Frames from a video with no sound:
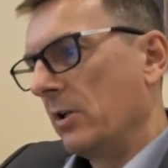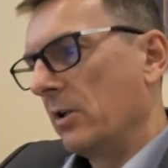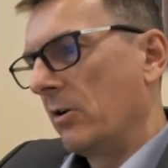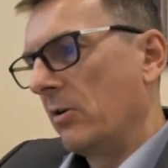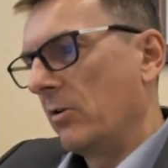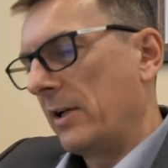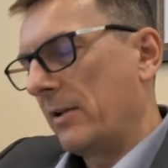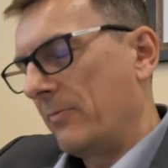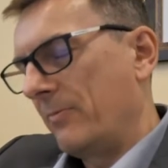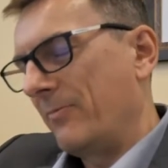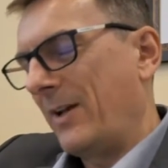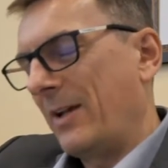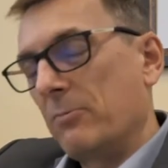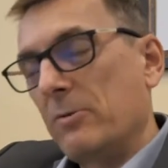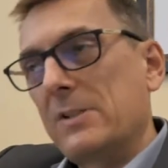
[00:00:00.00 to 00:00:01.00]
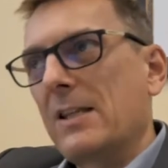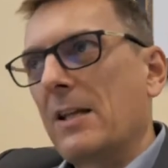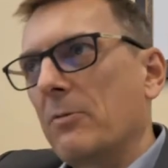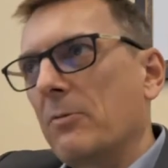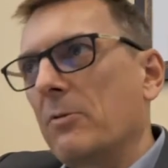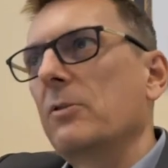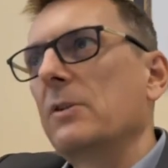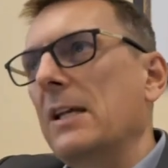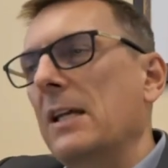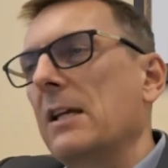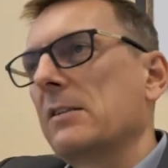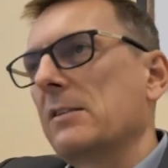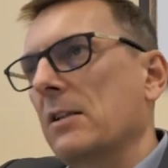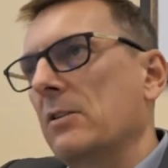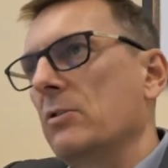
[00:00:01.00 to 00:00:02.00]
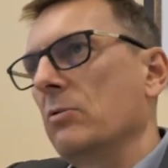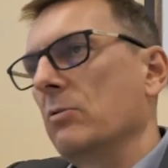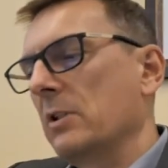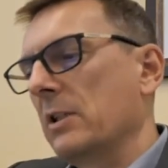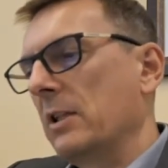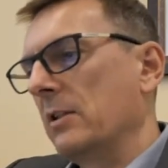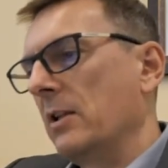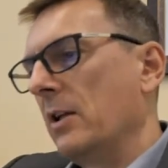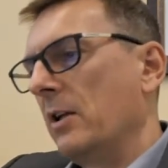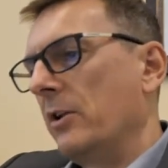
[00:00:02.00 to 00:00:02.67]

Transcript: or I would say a good ASA toolkit,